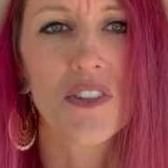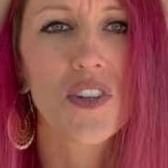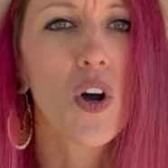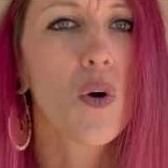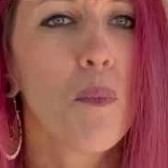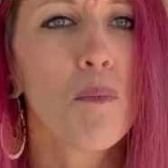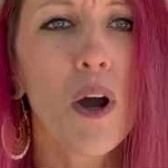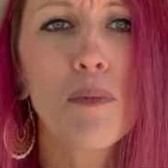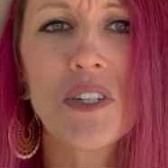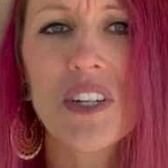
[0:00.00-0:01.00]
So
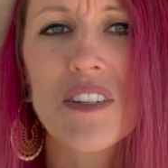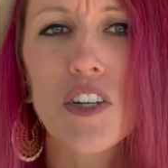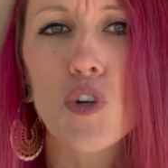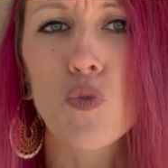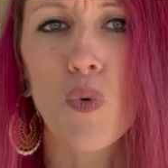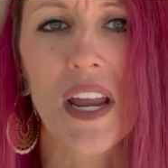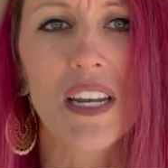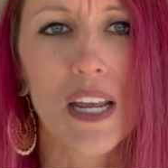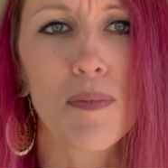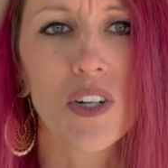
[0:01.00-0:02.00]
Barberton is a
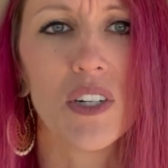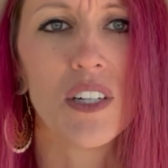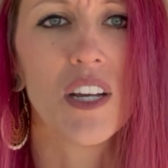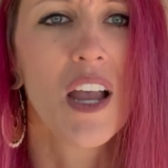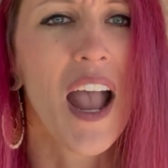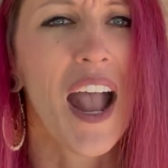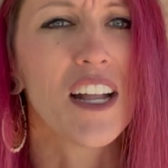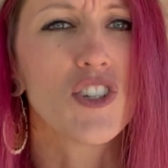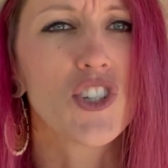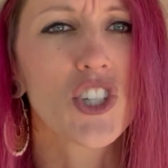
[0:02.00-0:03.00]
great neighborhood
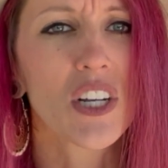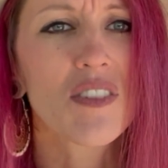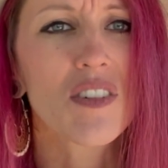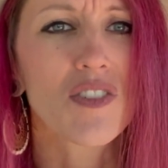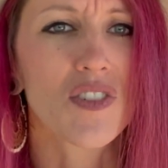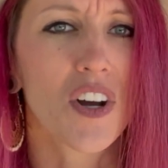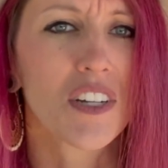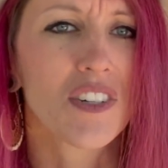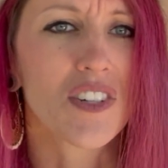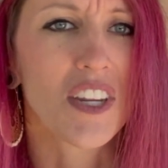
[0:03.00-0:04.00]
and just
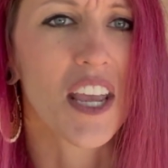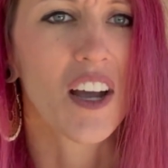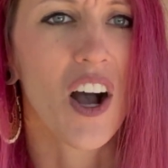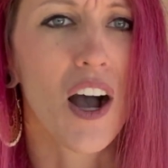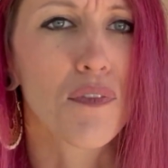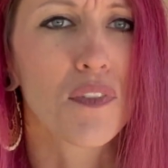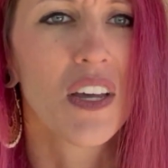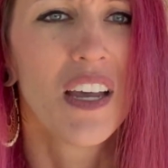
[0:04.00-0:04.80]
starting to take off,